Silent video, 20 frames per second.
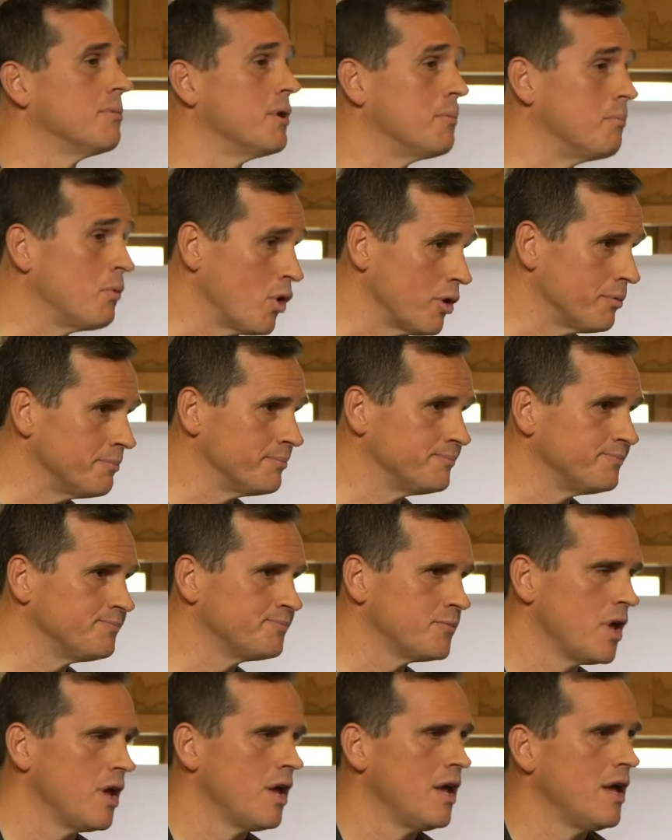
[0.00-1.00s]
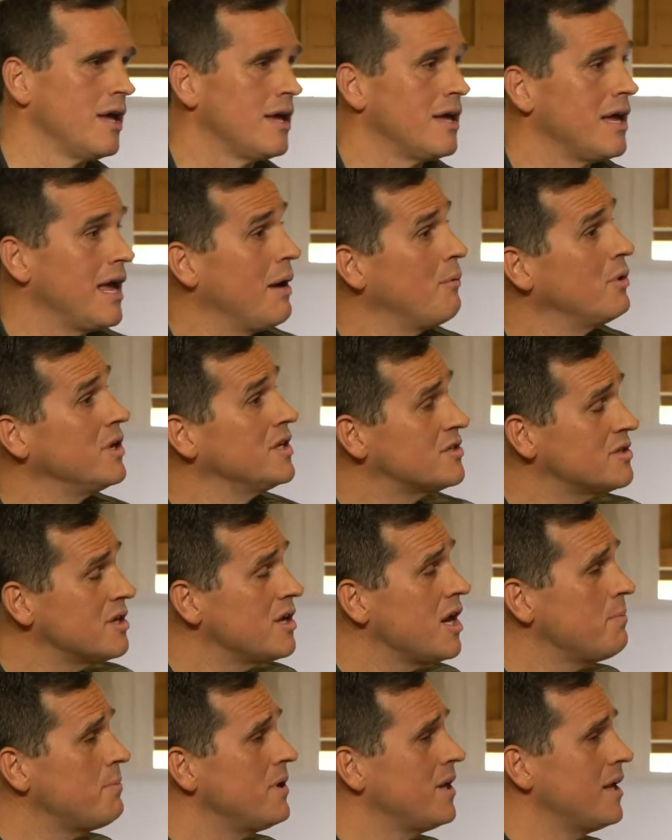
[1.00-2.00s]
more. And when he stood
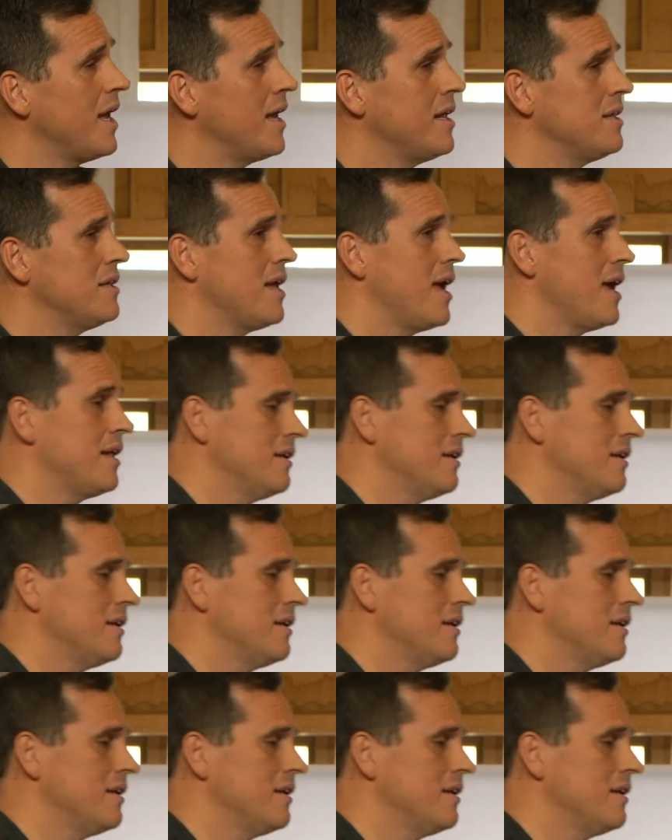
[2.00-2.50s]
up and